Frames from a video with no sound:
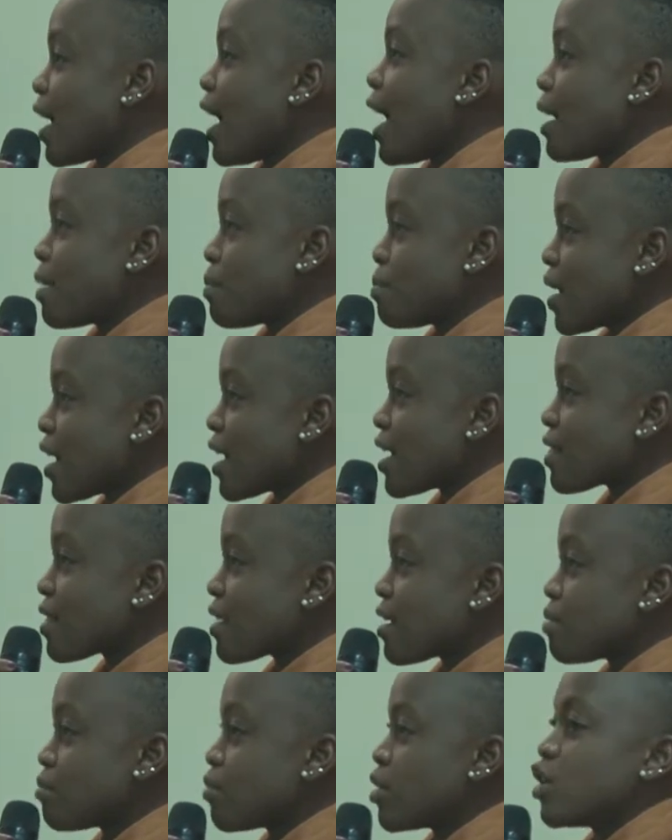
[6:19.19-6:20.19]
I pay
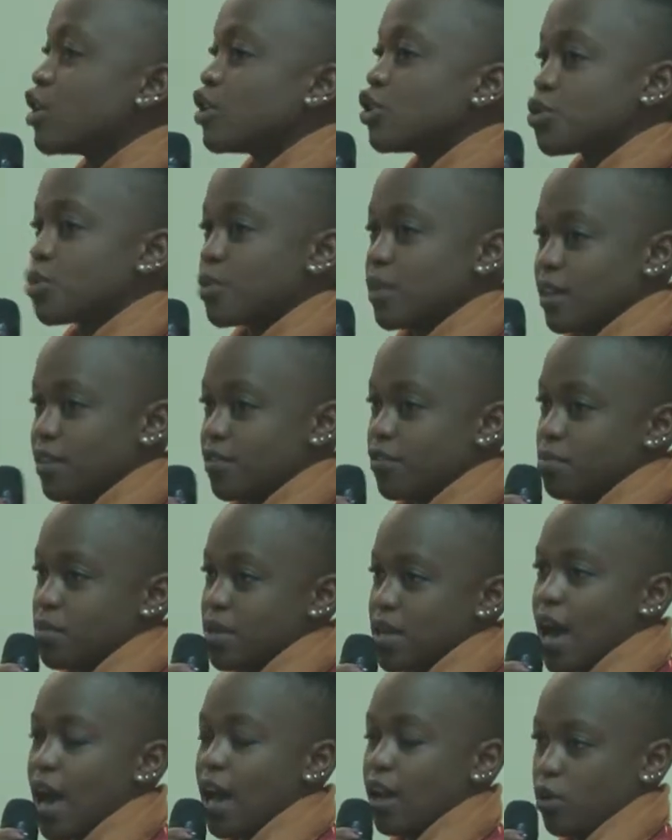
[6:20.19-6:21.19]
them to leave
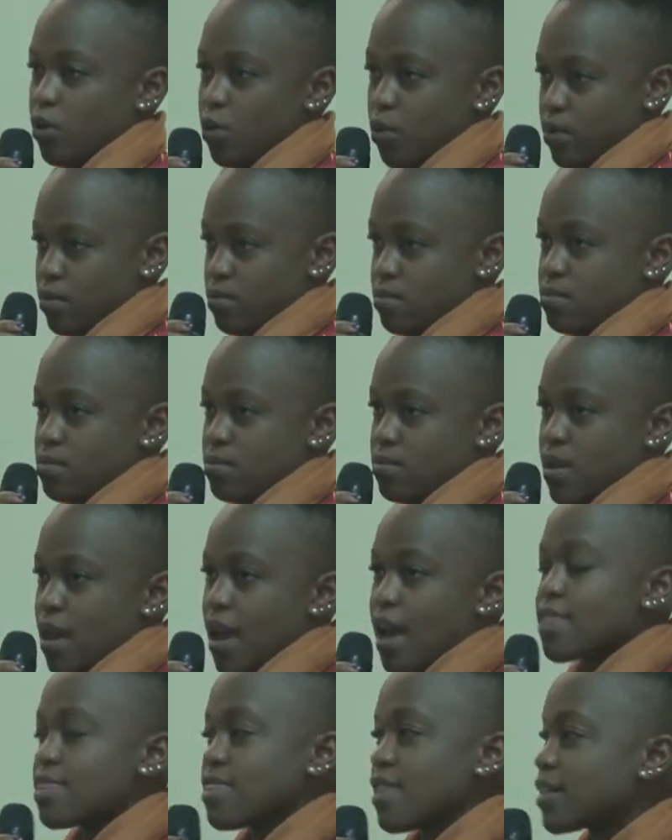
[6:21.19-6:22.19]
me alone.
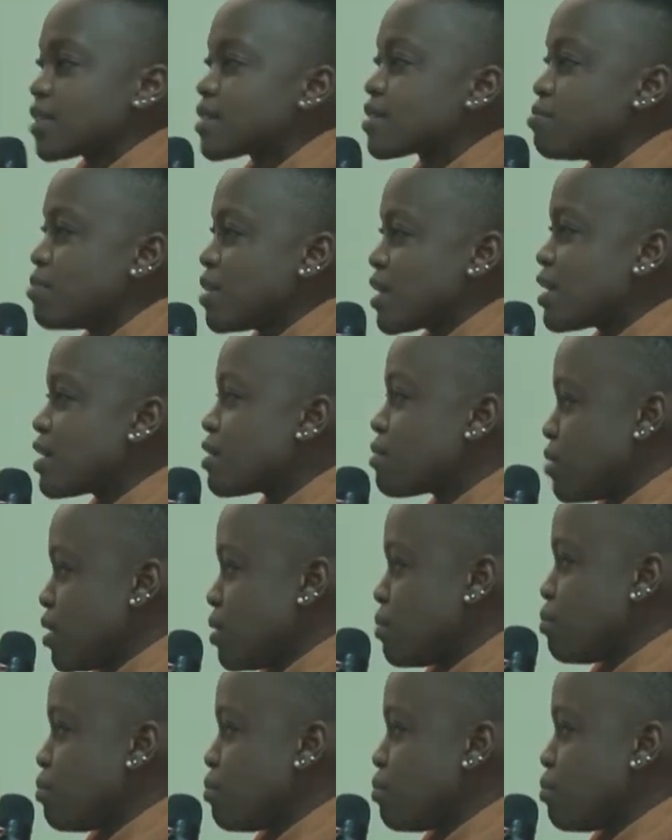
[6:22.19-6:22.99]
And that's making me